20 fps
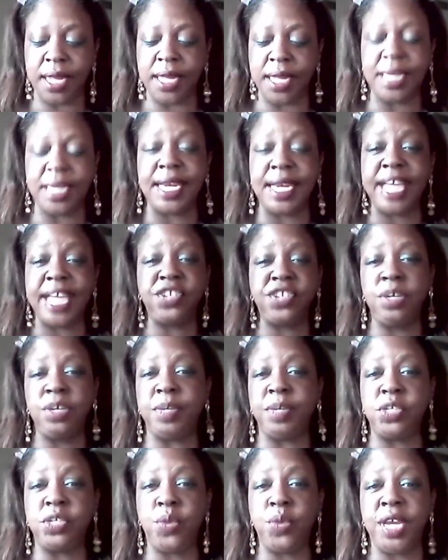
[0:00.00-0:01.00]
connection
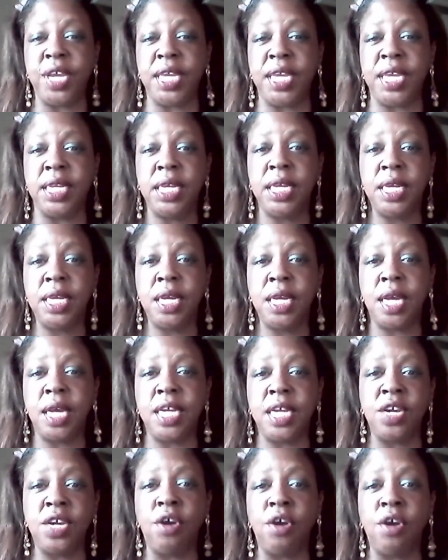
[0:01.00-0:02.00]
between a
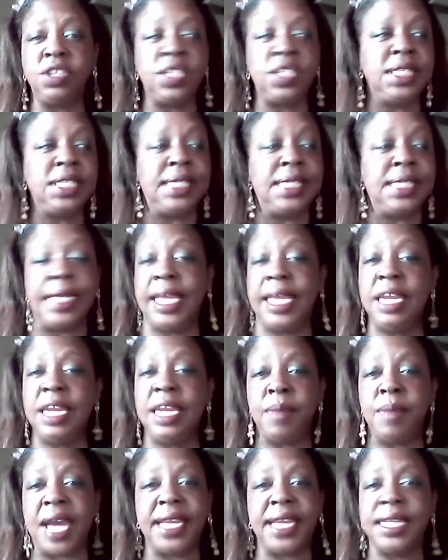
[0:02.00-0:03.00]
narcissist and
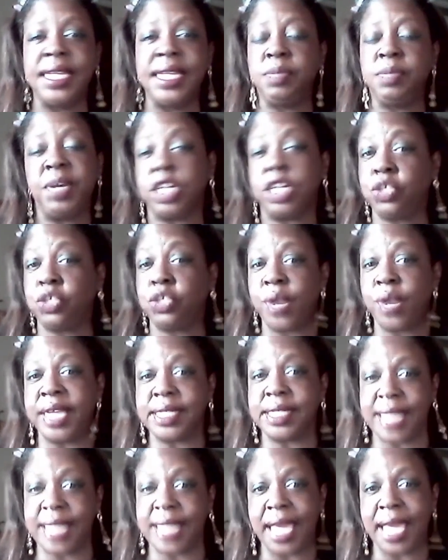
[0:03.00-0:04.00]
anybody is but a
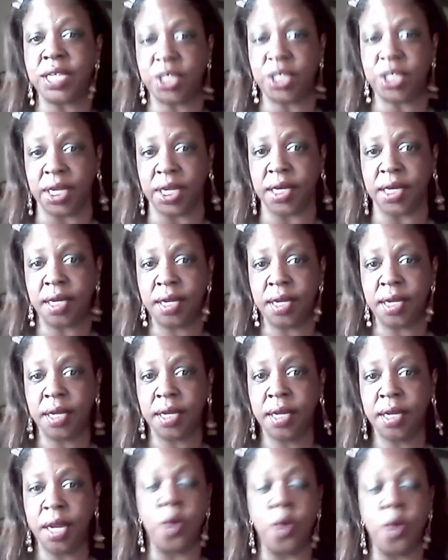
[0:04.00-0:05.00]
transaction.
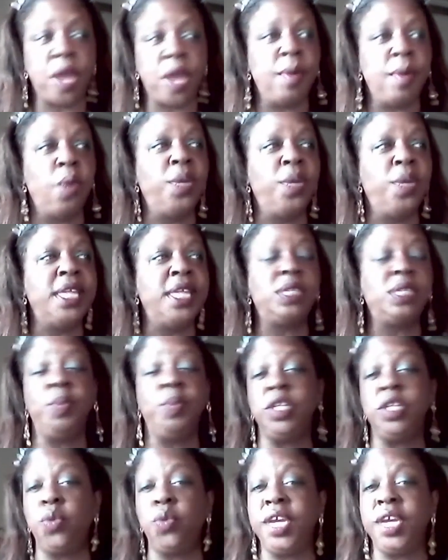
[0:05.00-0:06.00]
Okay, but when it's
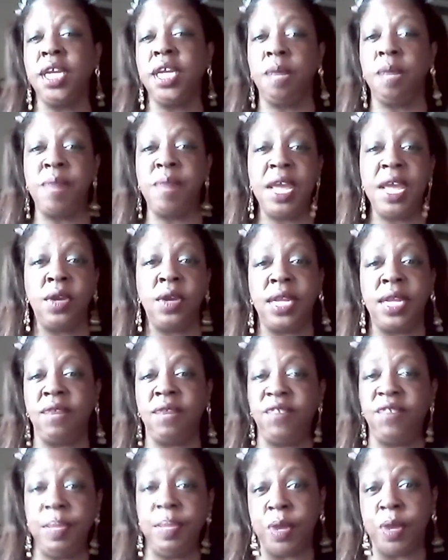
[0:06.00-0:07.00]
between a male and a
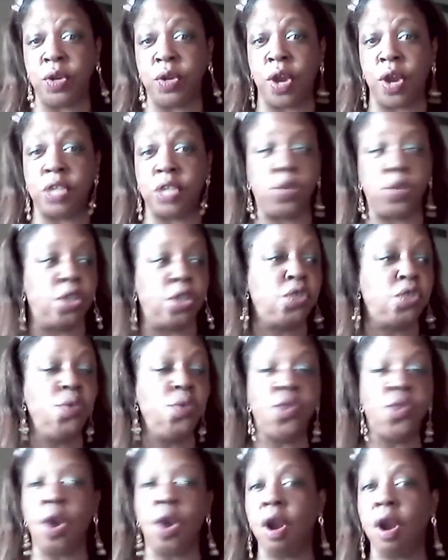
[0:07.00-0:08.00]
female narcs, or two
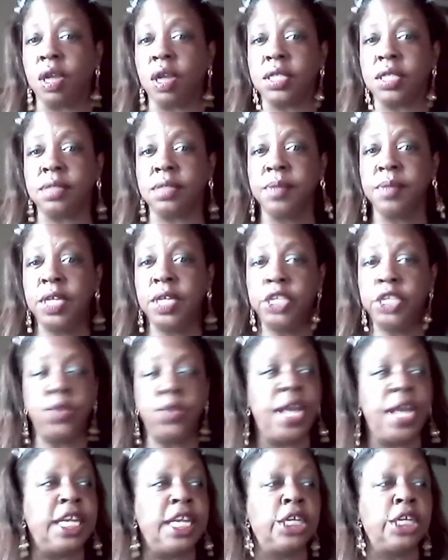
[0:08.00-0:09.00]
narcs
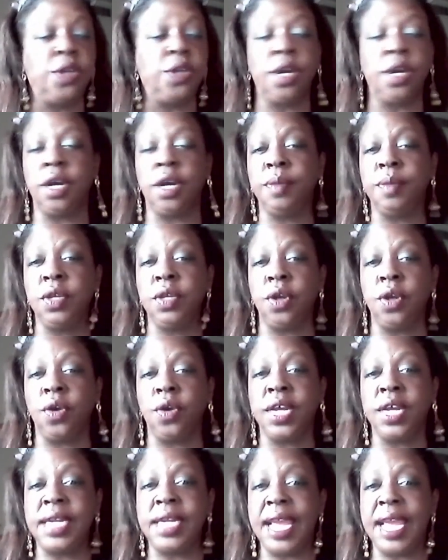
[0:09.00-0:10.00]
trying to,
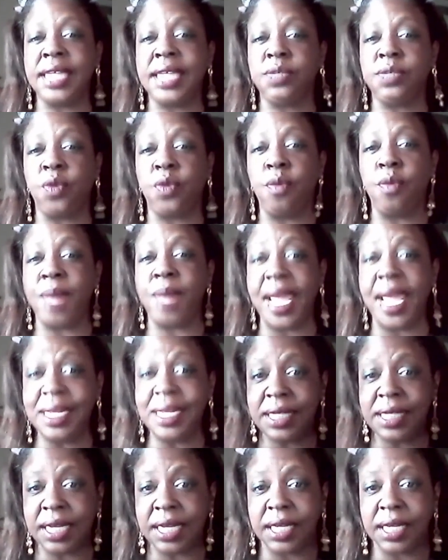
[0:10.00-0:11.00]
connect
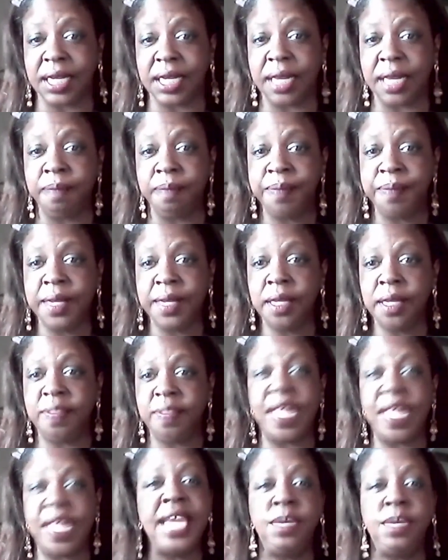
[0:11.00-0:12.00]
romantically,
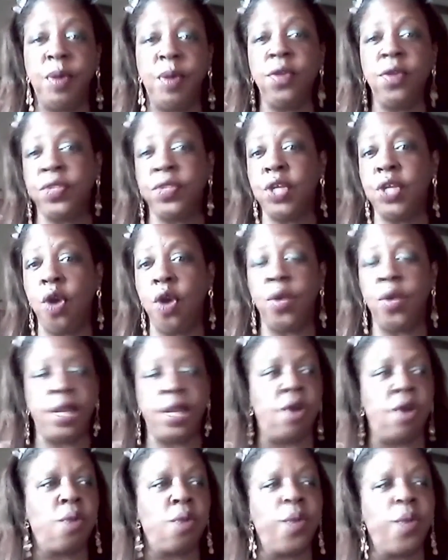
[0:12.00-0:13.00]
they both know and
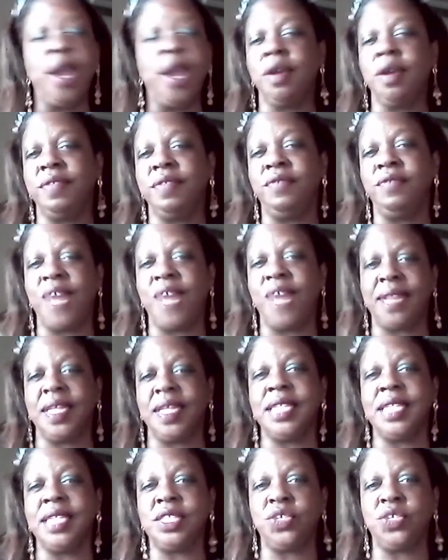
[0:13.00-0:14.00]
are aware of the fact that
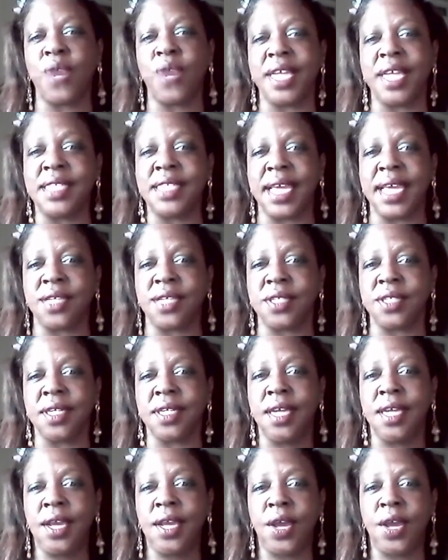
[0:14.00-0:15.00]
it's a transaction.
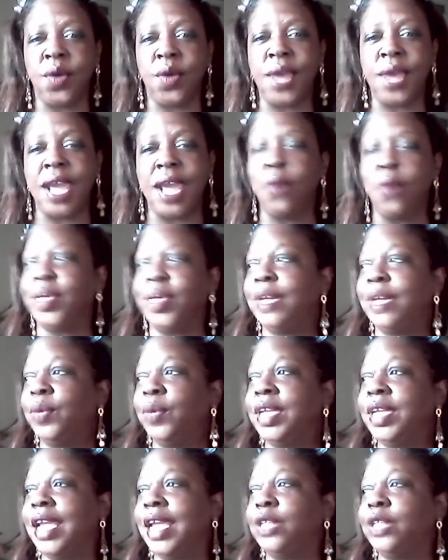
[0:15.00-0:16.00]
Okay,
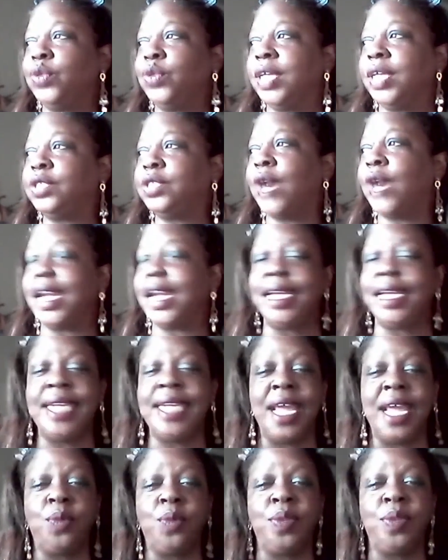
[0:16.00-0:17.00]
when they try to
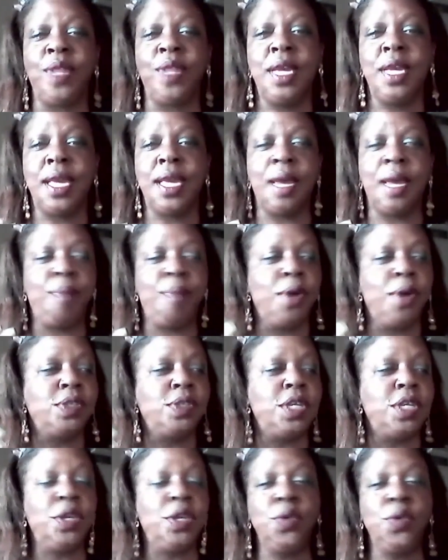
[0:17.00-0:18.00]
connect with a
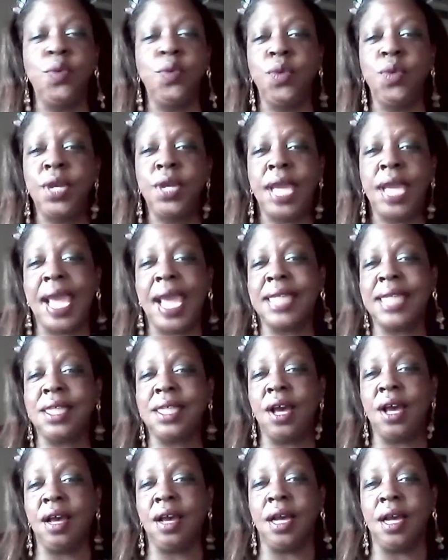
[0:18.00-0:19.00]
person who has
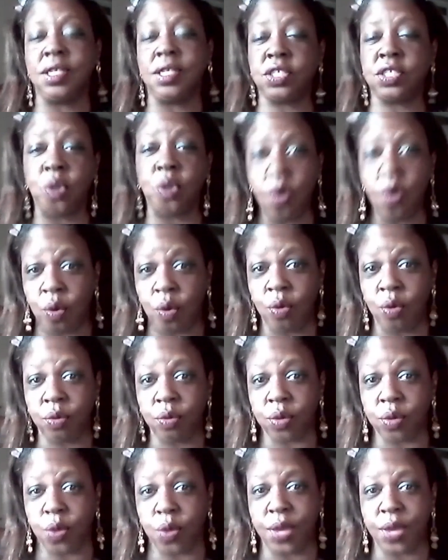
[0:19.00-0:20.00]
a soul,
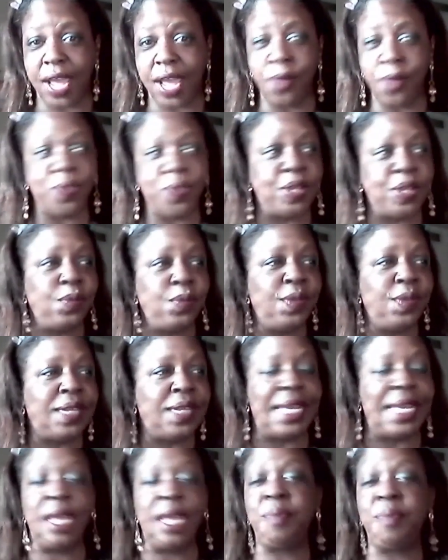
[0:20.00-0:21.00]
okay, with
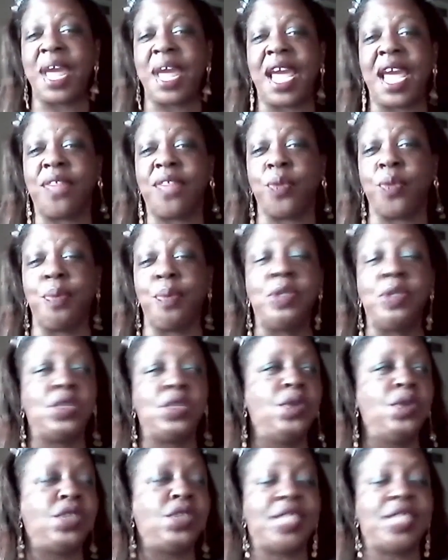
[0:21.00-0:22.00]
an empath, or a
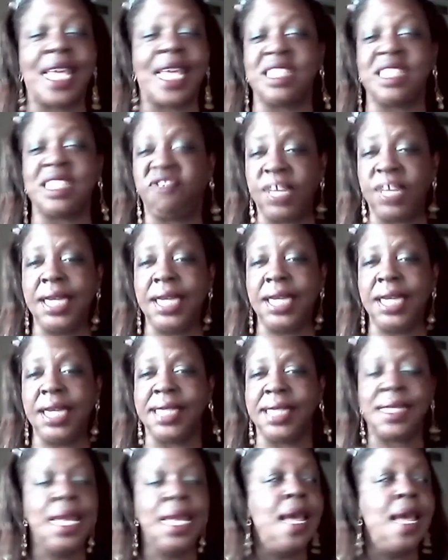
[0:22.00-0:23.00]
person who just has
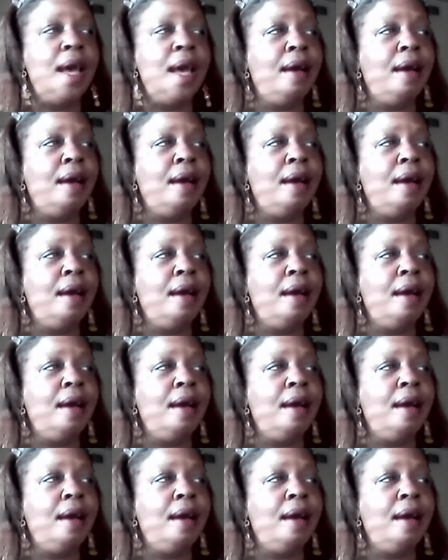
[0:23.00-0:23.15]
feelings,